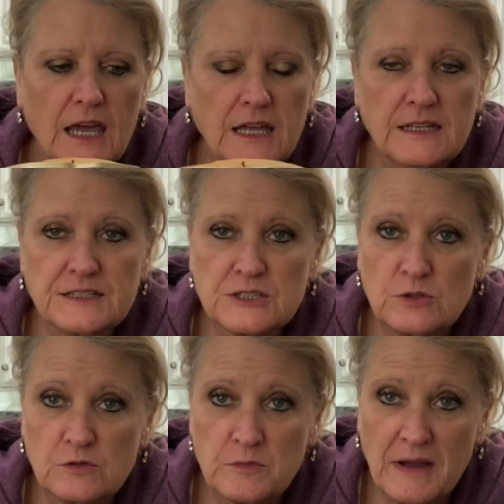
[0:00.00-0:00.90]
It needs to
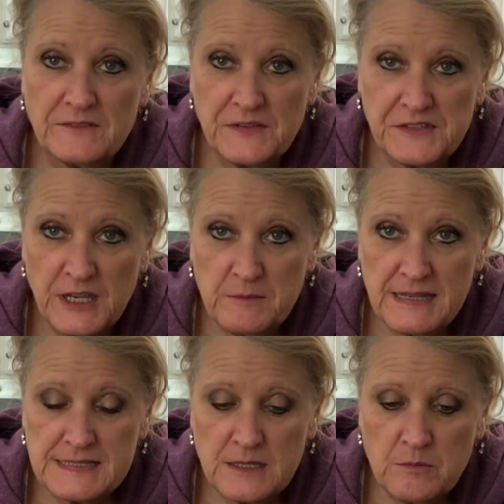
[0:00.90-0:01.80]
cool for about 15
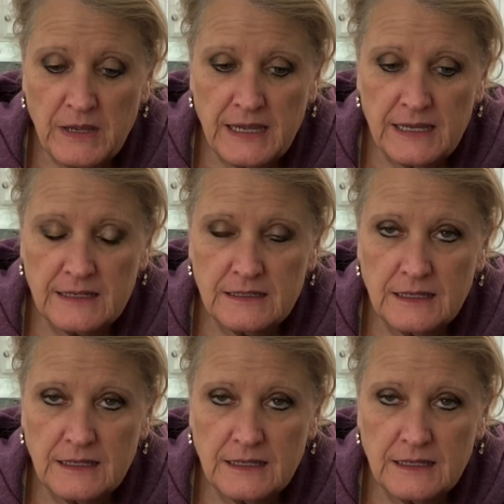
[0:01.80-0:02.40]
minutes in the pan,